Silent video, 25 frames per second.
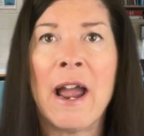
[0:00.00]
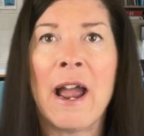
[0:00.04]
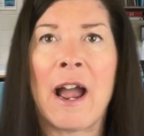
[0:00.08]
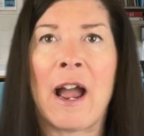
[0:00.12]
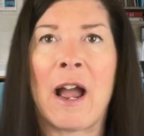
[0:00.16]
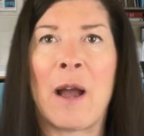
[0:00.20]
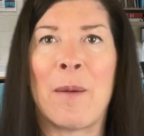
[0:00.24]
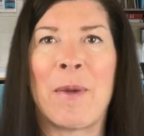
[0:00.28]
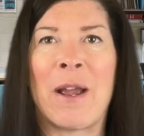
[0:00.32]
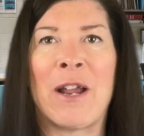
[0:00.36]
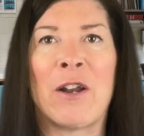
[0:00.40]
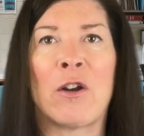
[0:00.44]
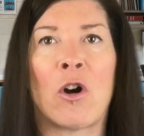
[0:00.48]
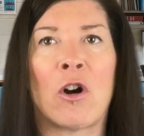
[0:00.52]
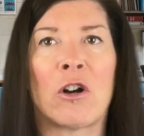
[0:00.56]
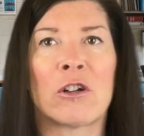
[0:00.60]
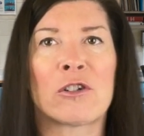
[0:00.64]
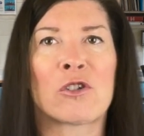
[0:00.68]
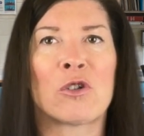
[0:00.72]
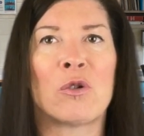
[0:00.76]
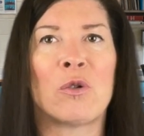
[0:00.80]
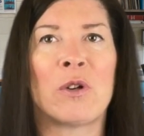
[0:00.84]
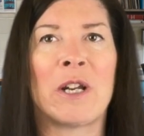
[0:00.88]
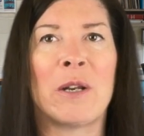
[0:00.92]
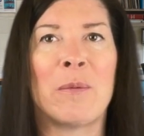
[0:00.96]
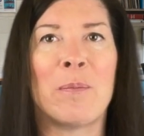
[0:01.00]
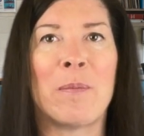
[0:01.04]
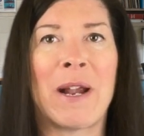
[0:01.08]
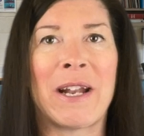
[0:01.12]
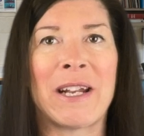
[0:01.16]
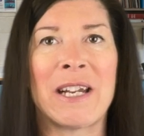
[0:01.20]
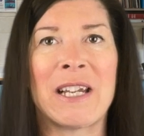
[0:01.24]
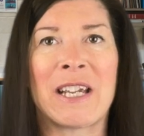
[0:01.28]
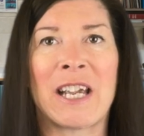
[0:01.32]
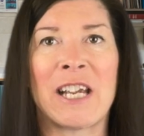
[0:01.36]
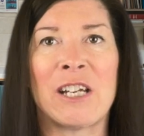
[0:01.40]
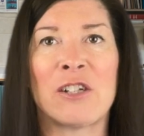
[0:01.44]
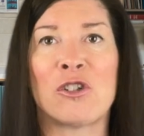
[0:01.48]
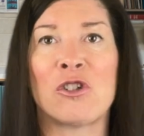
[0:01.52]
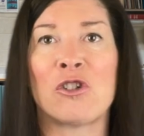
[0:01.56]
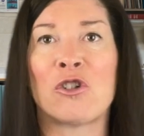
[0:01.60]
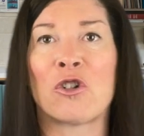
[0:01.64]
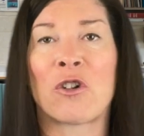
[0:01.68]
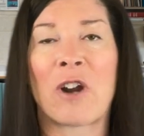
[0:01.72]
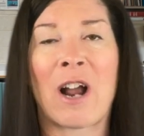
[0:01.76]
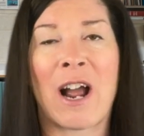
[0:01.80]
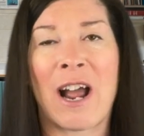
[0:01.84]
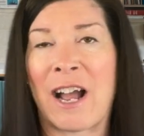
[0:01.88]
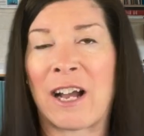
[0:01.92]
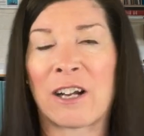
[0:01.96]
And also, in many cases,
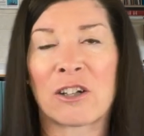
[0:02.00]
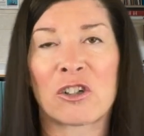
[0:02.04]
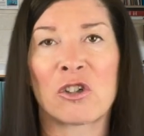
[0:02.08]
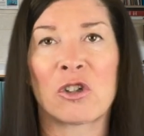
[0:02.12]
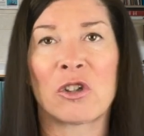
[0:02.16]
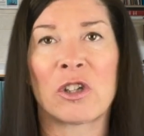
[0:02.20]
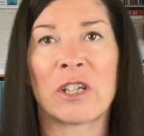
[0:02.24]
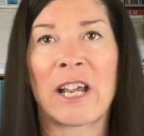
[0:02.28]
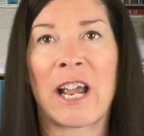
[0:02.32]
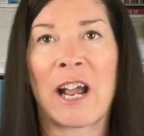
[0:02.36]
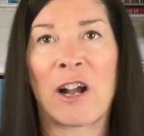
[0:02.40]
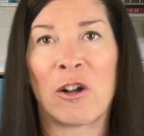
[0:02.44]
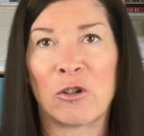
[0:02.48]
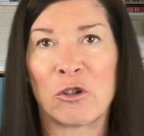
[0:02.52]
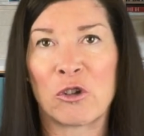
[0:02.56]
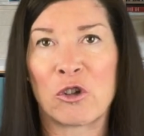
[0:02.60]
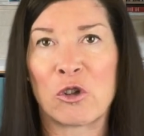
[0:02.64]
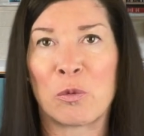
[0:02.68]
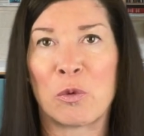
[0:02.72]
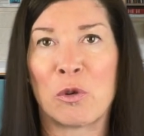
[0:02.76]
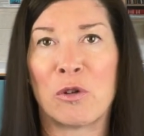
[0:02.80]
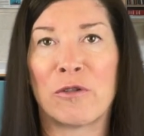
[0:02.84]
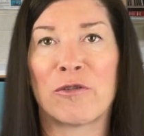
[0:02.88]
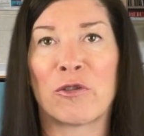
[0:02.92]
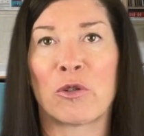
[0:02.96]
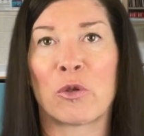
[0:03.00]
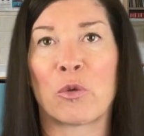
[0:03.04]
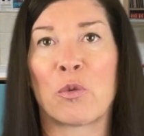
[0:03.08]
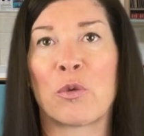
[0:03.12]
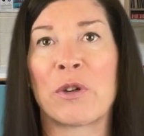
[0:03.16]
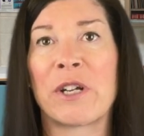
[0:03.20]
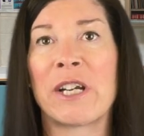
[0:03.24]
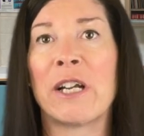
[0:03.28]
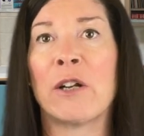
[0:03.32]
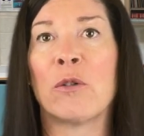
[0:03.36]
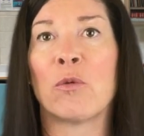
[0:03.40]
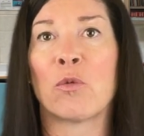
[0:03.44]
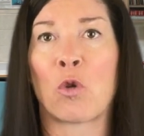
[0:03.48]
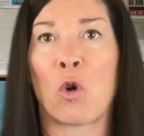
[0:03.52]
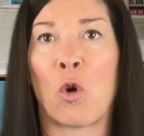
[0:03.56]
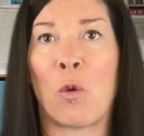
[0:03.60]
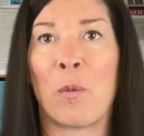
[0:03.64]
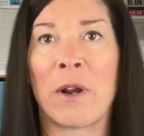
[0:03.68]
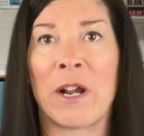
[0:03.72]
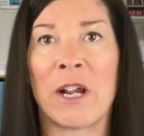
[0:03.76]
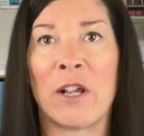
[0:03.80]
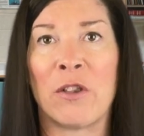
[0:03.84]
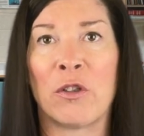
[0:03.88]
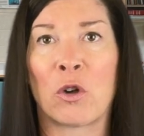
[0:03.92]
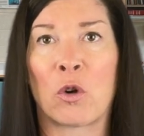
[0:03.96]
you're not actually eligible for
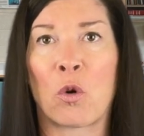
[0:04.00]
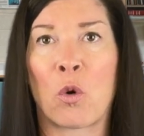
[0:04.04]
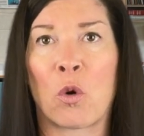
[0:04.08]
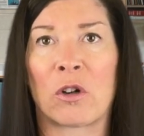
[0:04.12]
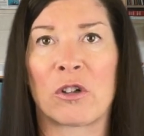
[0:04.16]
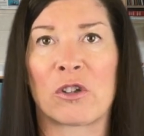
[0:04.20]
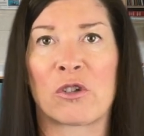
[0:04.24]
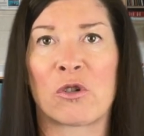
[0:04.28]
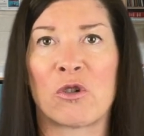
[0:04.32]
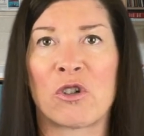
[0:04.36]
re-enrollment in the course.